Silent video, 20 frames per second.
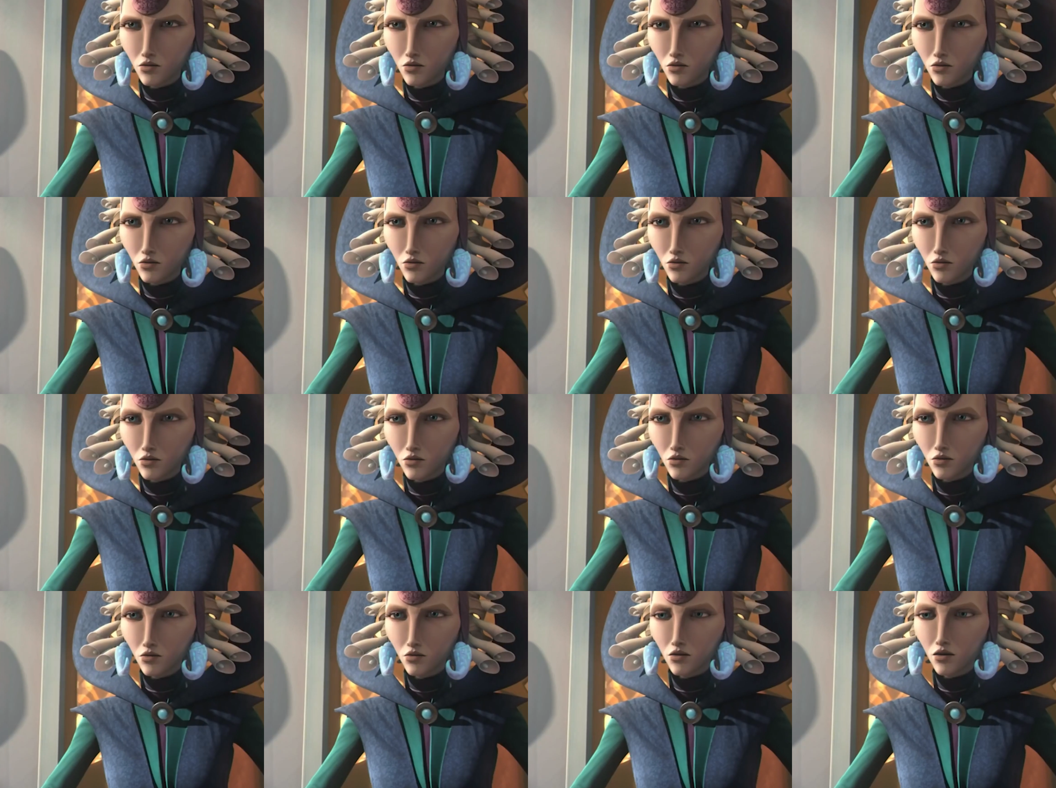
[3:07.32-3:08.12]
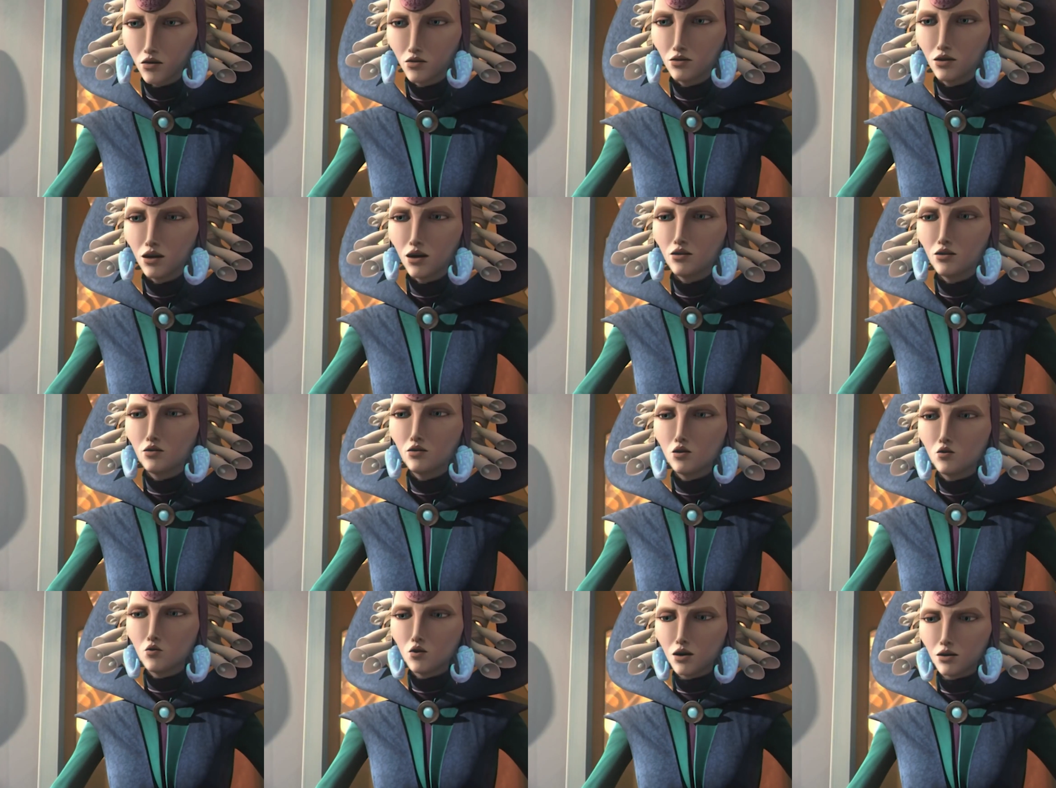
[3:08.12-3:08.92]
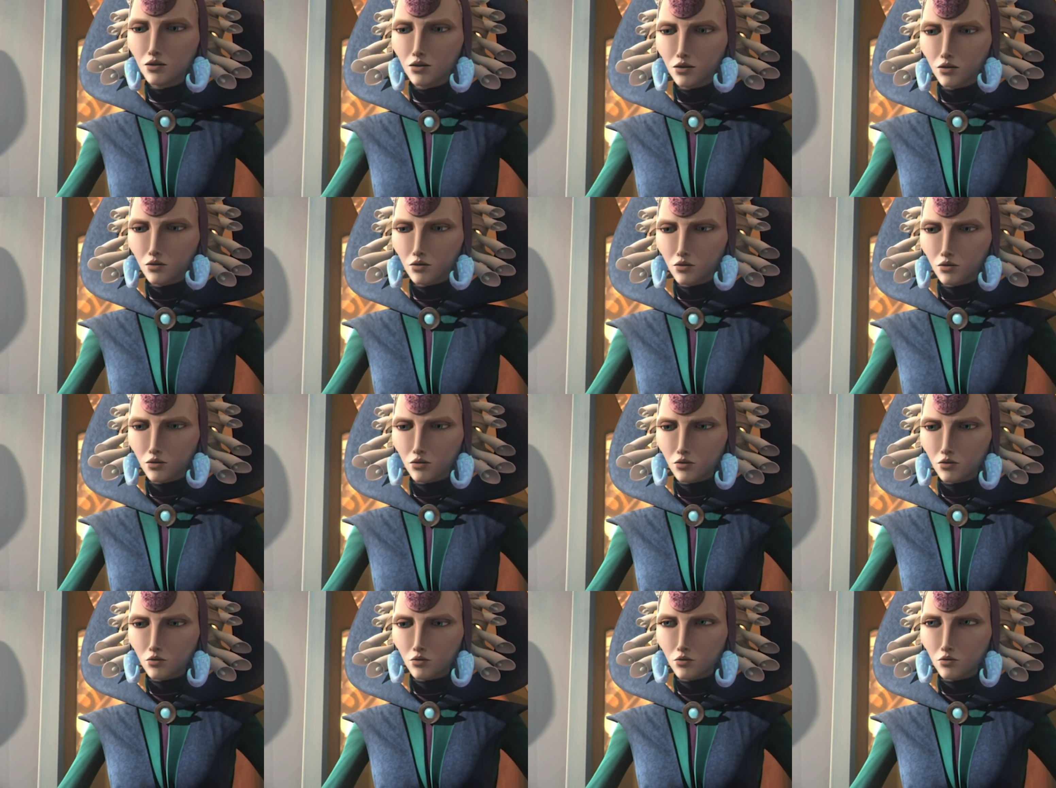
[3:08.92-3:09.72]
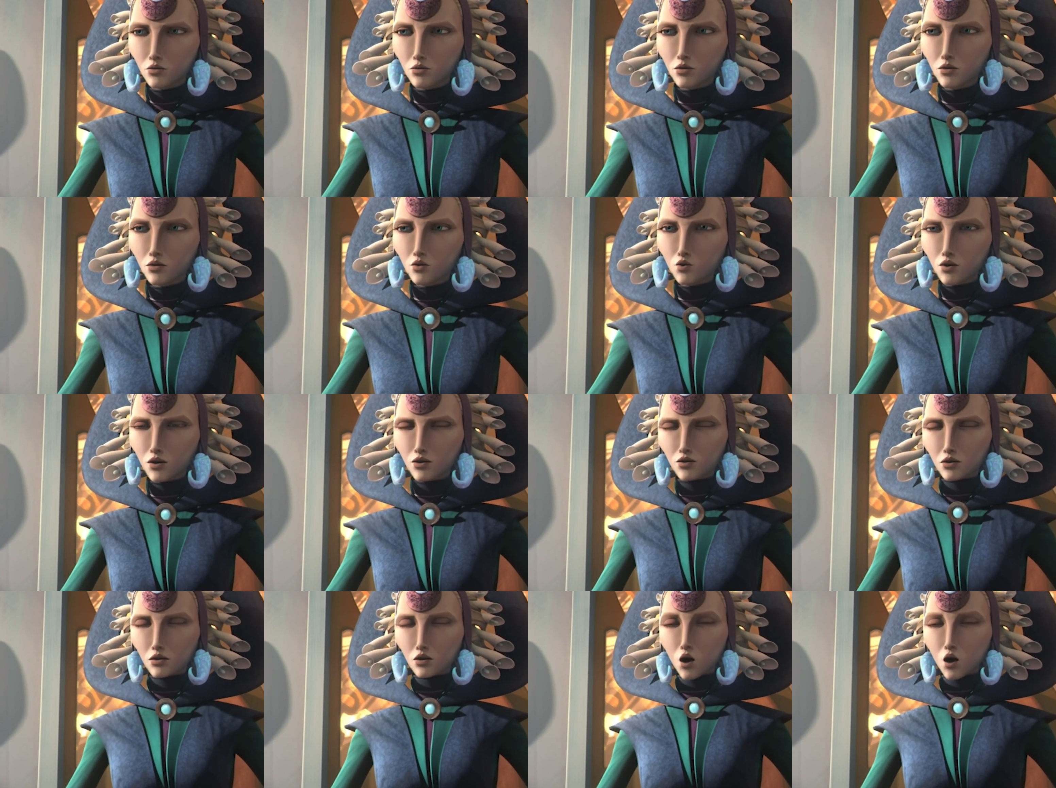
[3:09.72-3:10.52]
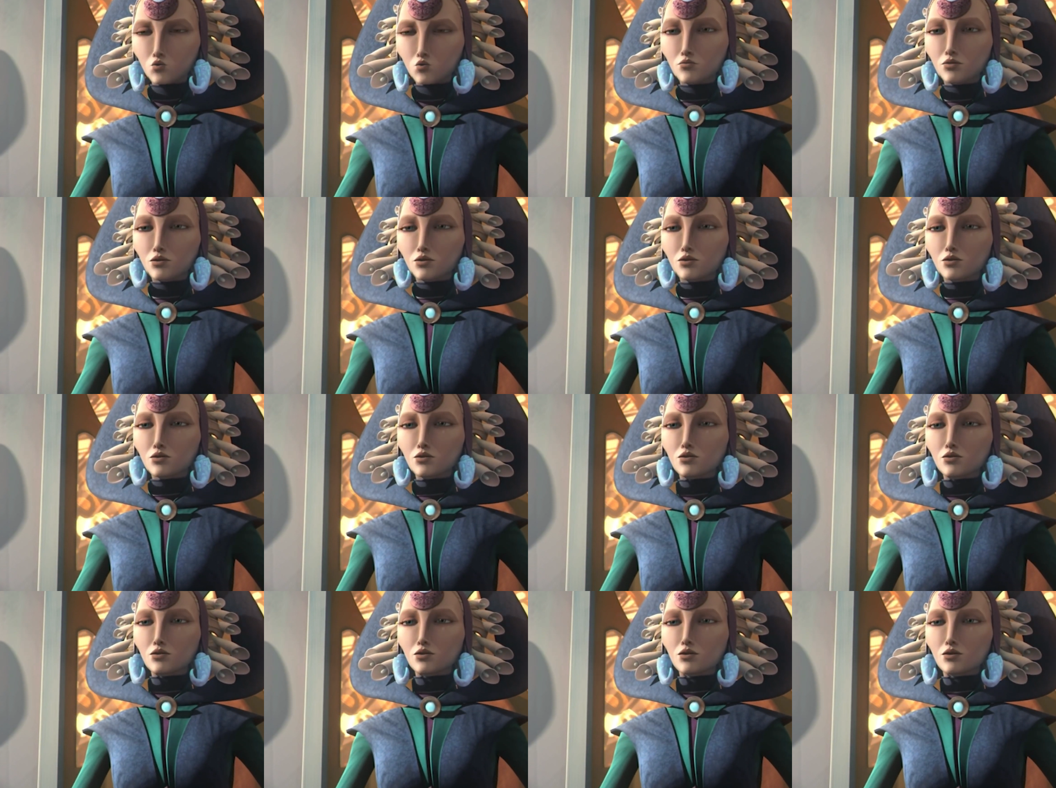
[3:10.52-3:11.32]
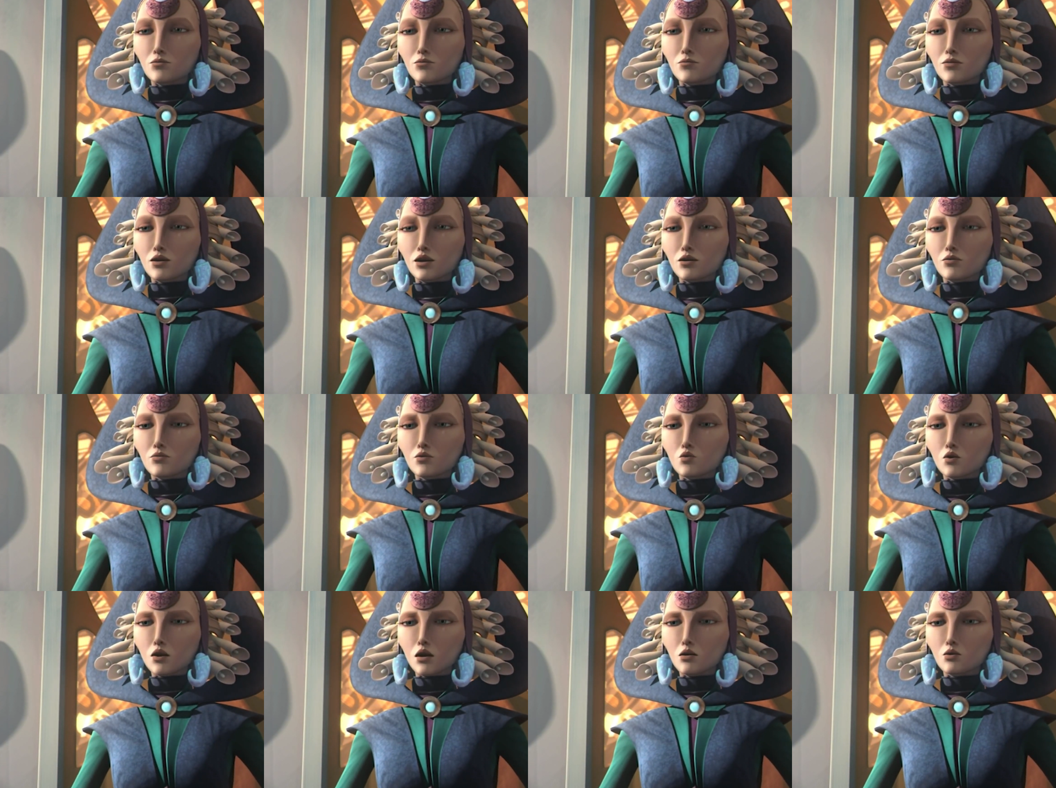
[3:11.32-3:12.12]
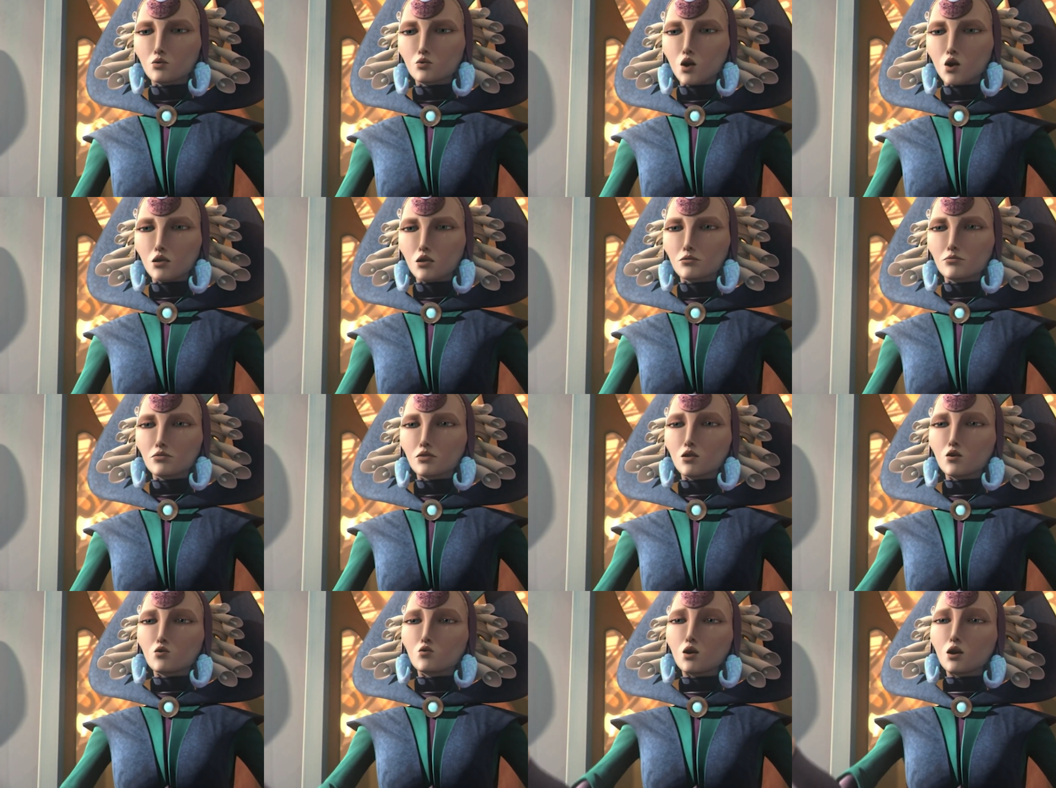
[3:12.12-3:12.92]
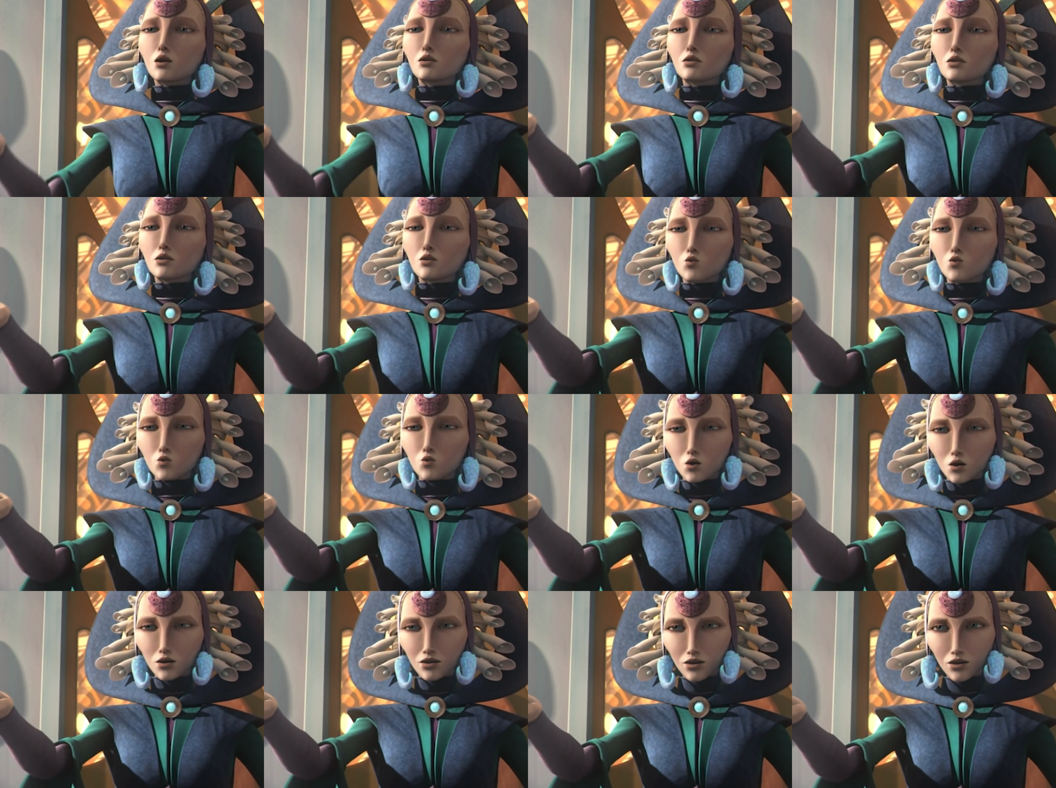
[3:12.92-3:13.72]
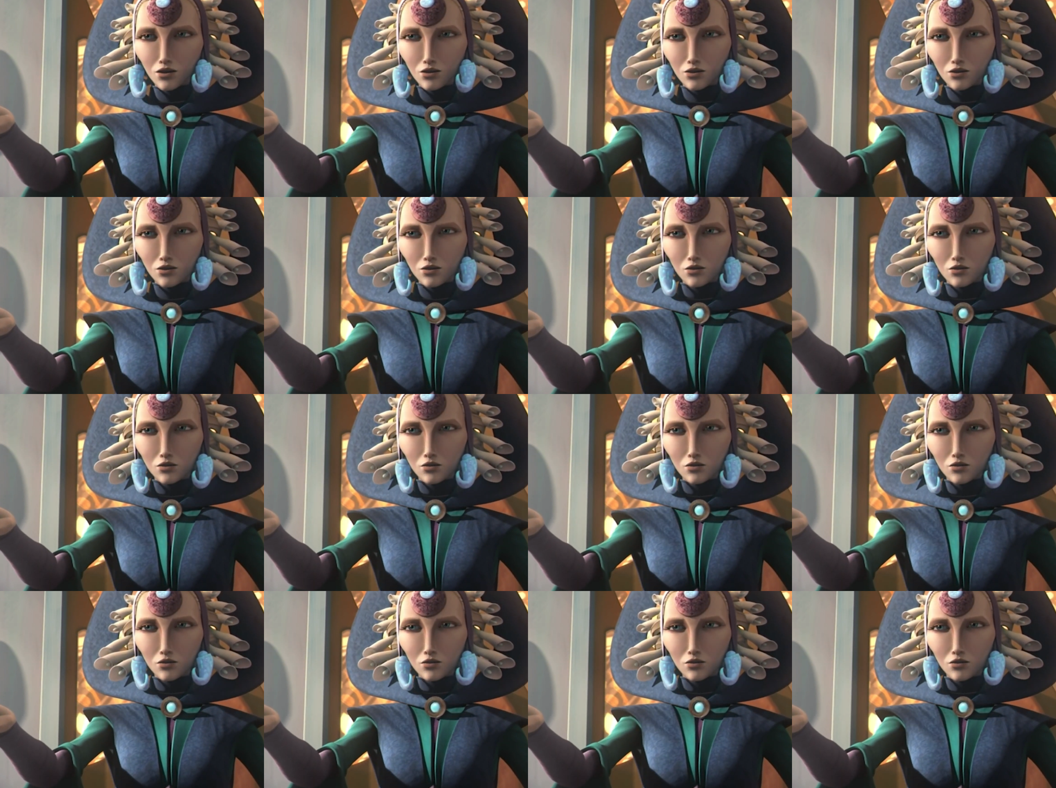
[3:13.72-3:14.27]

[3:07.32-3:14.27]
when he said, "Oh, Darth Maul's coming back," and it's like, what? All these wonderful surprises. And I've been saying that as well. It's